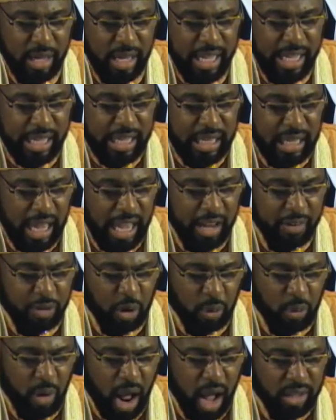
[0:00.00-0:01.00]
He clave
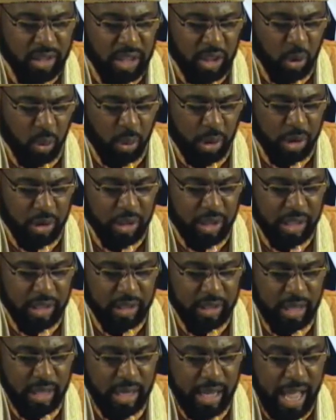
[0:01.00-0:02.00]
the rocks in the
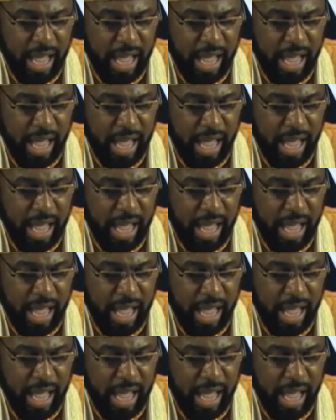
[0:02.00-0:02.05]
wilderness